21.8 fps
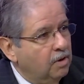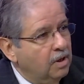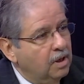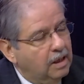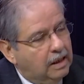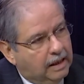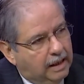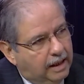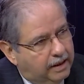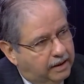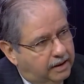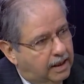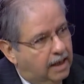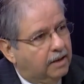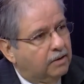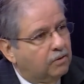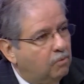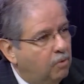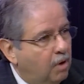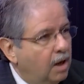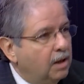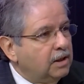again,
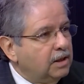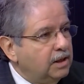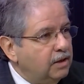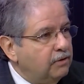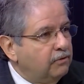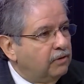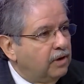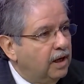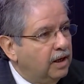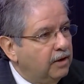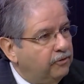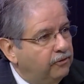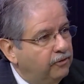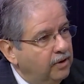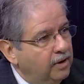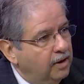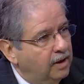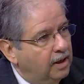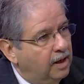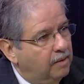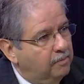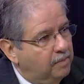quality of life
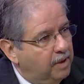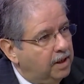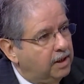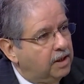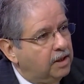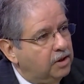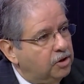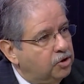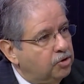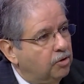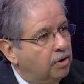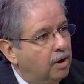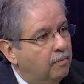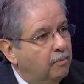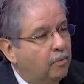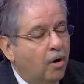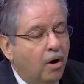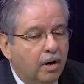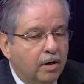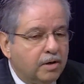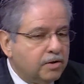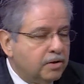and making sure our
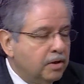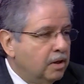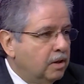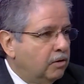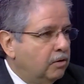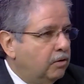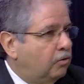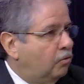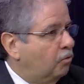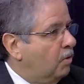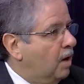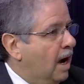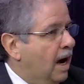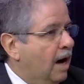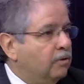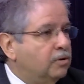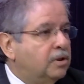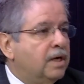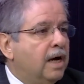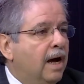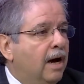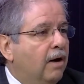parks throughout
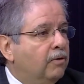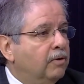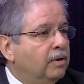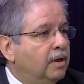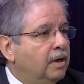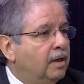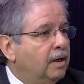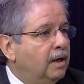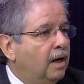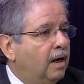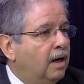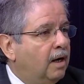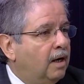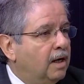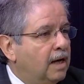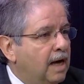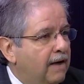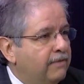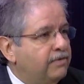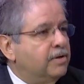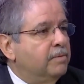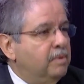town
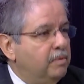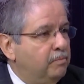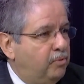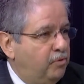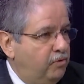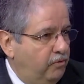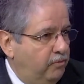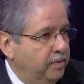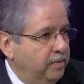have some improvements.